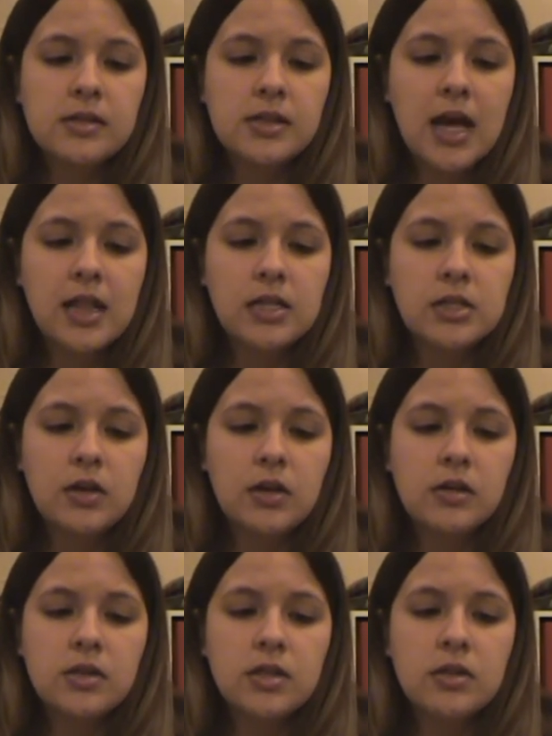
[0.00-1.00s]

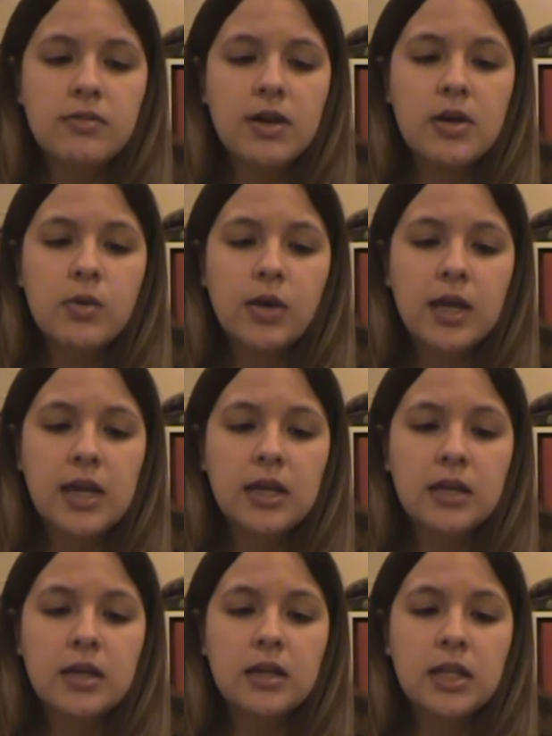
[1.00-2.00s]
xylitol, certified
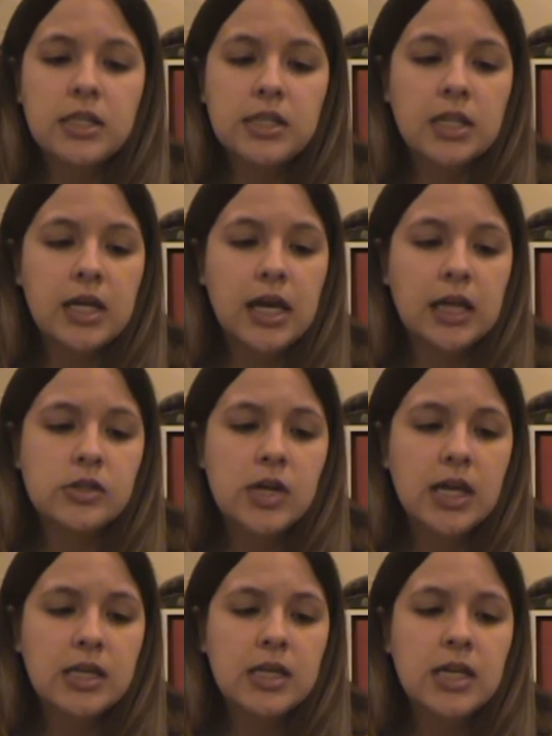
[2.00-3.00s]
organic calendula
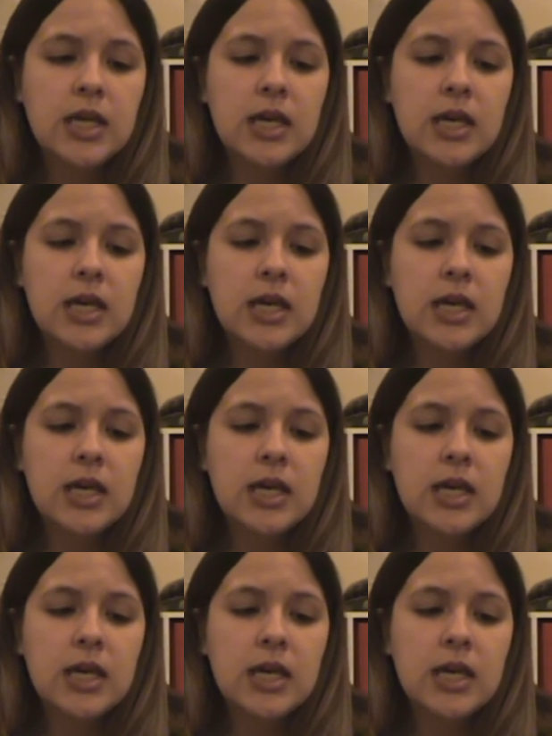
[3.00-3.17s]
extract,